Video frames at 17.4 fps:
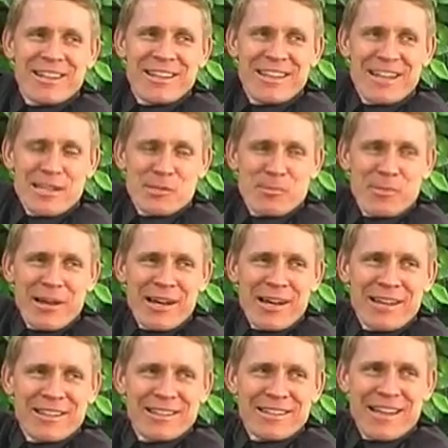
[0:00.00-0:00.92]
want to get in that
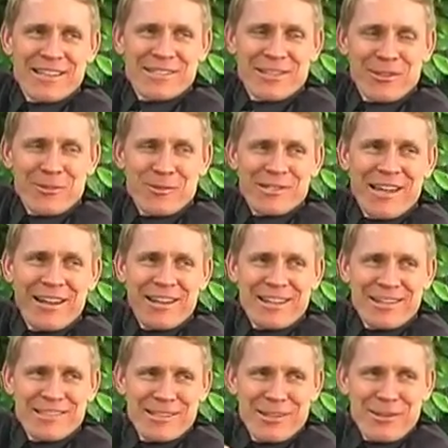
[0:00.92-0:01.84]
spa, and as it goes
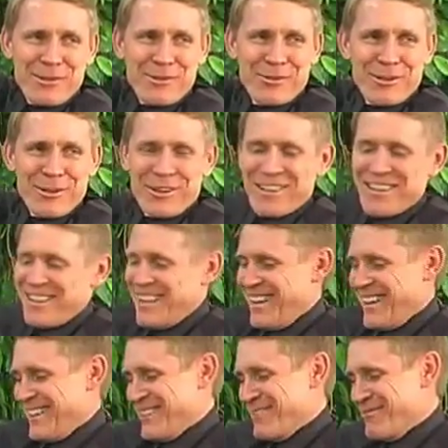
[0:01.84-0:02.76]
down, it gets a little cooler.
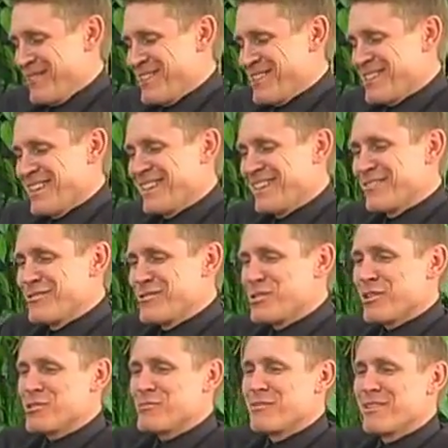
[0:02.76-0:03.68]
It was pretty slick.
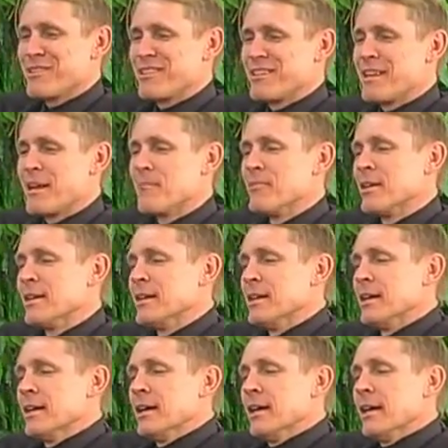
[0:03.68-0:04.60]
Oh, Chuck Smith did that.
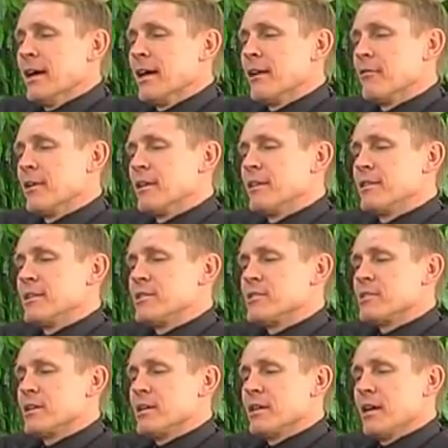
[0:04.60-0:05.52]
Anyway,
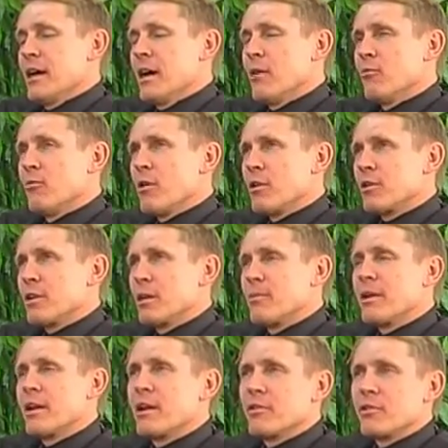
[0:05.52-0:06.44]
these hot
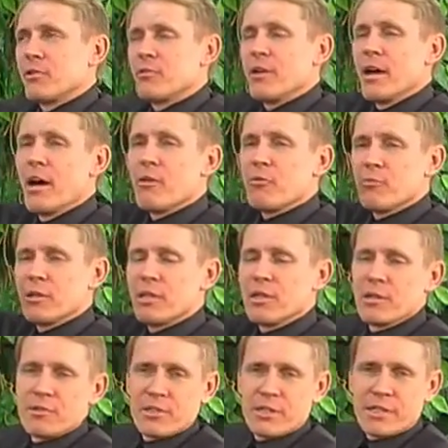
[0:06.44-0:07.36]
water coming out of the ground
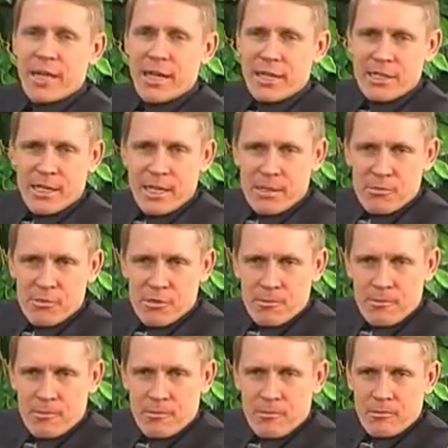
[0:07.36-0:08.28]
would kill the
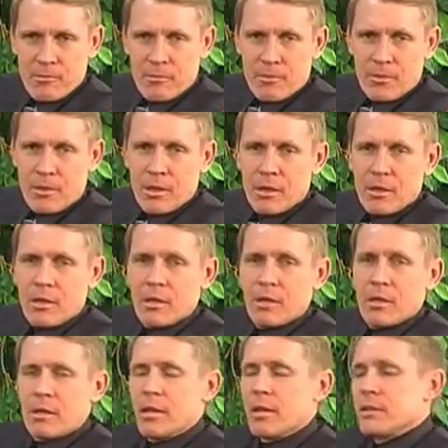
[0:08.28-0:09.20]
diatoms.
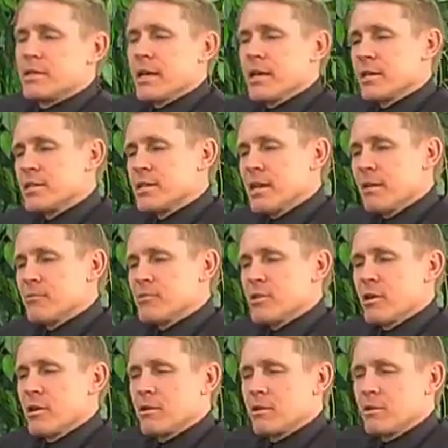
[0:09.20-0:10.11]
Now,
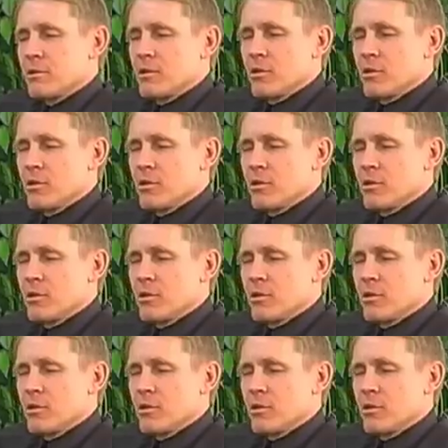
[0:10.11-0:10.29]
diatoms are